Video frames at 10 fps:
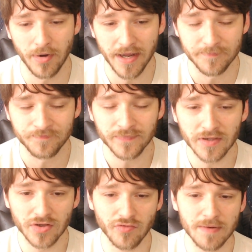But
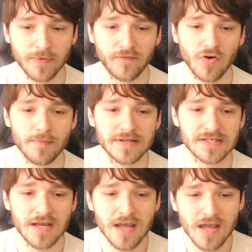great
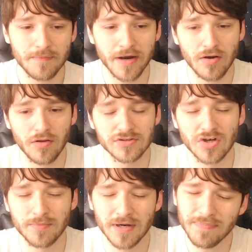performance by Carlos
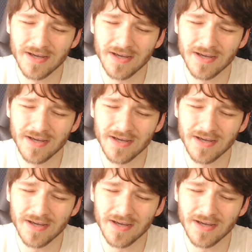Ulberg,